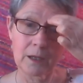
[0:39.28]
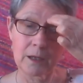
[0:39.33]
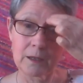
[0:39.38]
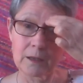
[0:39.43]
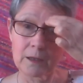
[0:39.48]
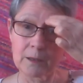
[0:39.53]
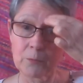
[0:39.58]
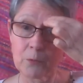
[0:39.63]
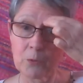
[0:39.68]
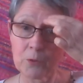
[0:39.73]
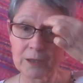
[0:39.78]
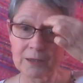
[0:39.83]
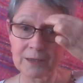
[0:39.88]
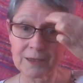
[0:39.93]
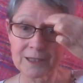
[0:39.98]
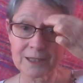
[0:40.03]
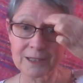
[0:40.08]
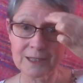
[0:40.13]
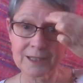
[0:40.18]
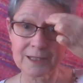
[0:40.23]
The point
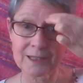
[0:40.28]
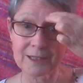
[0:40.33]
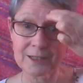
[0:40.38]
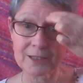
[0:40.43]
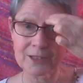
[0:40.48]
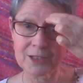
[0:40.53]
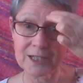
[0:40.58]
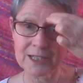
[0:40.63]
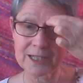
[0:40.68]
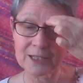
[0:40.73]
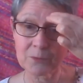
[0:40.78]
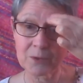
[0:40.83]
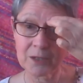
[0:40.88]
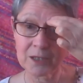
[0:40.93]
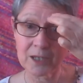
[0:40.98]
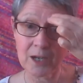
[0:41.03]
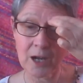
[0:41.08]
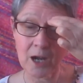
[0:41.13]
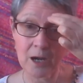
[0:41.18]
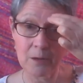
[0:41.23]
that's just where
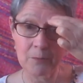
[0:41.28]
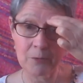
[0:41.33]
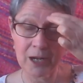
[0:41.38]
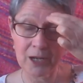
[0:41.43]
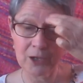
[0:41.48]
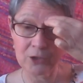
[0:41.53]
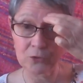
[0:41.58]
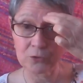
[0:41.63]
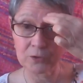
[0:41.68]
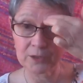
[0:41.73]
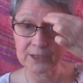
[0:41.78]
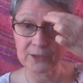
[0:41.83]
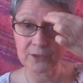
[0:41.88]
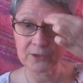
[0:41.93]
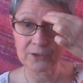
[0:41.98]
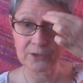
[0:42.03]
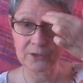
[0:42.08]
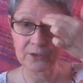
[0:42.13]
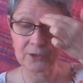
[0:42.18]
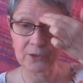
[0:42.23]
the eyebrow joins
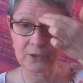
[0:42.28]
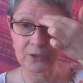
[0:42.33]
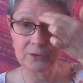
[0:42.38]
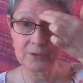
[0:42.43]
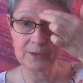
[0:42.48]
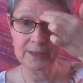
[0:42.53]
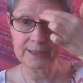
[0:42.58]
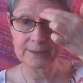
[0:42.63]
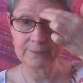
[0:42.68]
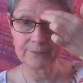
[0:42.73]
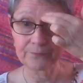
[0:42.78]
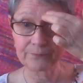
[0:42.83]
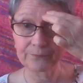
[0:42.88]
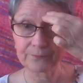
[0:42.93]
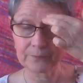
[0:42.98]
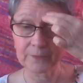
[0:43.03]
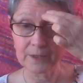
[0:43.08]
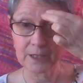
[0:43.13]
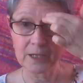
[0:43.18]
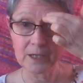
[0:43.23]
onto the nose.
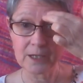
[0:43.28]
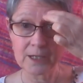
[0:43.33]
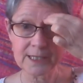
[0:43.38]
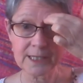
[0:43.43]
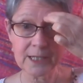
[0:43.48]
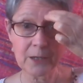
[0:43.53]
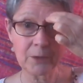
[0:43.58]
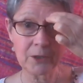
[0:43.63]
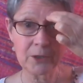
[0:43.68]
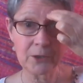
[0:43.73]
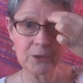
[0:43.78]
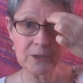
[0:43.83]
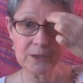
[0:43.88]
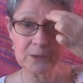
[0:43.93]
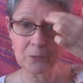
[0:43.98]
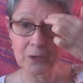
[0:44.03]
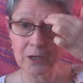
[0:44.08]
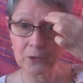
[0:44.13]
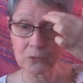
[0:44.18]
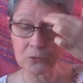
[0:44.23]
So we use
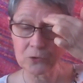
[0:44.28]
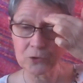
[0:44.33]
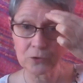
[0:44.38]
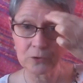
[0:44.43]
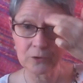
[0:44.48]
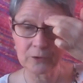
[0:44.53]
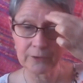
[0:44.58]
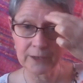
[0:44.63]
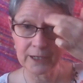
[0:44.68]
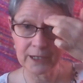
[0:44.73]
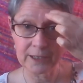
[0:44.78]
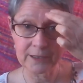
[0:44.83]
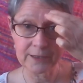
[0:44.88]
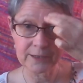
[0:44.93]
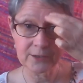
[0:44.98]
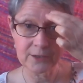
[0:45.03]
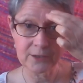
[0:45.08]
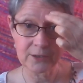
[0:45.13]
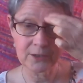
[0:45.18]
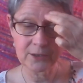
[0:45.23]
1 or 2
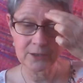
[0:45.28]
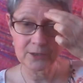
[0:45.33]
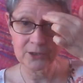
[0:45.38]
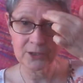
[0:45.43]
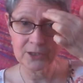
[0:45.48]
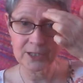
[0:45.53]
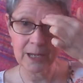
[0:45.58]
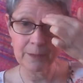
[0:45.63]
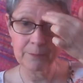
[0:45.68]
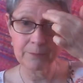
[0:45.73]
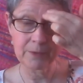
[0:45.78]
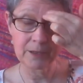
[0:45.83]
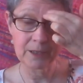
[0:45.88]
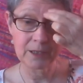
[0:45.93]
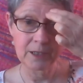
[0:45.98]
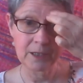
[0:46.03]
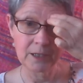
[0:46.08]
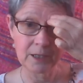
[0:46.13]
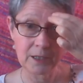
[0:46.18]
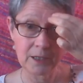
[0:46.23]
fingers to tap
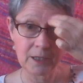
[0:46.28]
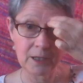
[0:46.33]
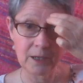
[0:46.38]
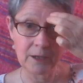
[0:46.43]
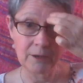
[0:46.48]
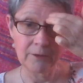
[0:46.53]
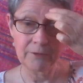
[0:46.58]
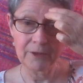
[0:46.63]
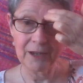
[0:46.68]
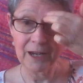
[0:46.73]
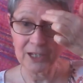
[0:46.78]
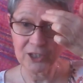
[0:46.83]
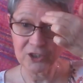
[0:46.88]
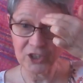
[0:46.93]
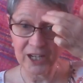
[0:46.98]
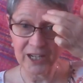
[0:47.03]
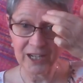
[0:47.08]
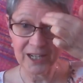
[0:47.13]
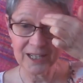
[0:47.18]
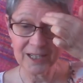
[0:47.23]
fairly
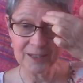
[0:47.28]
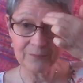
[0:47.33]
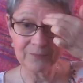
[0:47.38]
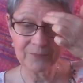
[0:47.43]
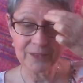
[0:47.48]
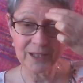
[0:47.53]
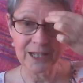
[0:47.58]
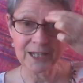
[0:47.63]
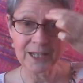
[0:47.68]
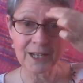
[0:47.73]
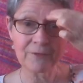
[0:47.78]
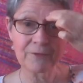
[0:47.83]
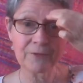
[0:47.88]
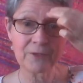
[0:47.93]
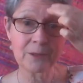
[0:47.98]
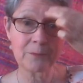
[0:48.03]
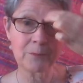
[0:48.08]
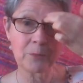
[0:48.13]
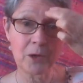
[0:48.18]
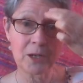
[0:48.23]
gently, enough for
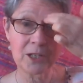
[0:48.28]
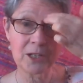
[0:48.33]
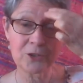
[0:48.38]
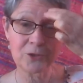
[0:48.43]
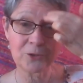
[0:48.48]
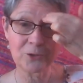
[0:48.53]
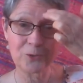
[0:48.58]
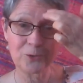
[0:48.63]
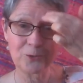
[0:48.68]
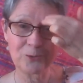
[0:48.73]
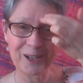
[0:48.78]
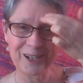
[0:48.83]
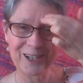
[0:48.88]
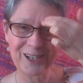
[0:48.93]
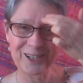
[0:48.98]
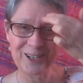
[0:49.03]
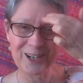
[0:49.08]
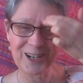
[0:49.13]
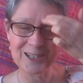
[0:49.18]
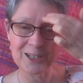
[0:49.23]
the body to
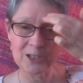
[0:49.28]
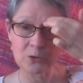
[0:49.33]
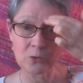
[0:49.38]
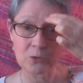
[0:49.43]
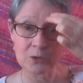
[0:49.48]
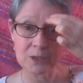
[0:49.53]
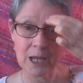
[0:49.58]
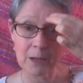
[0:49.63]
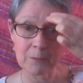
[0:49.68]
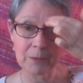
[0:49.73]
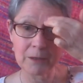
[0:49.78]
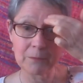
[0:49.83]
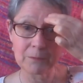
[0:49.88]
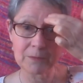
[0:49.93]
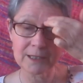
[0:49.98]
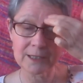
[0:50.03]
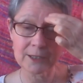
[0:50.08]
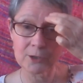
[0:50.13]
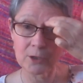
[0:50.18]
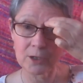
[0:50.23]
recognise that you're tapping, but
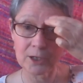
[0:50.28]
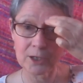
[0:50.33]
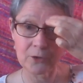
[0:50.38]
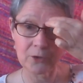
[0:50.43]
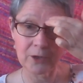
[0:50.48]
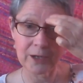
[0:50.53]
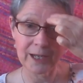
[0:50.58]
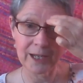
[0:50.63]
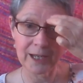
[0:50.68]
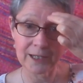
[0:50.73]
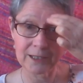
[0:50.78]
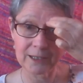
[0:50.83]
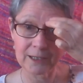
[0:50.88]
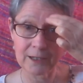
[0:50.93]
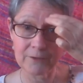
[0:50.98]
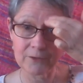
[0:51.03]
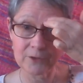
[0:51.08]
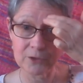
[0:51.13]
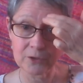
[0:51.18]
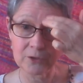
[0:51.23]
certainly not hard
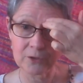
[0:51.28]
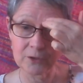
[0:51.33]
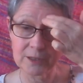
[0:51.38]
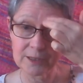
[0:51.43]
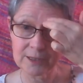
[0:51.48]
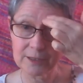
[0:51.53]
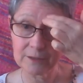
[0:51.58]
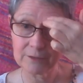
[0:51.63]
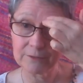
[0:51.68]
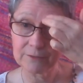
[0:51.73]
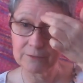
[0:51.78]
enough to hurt yourself,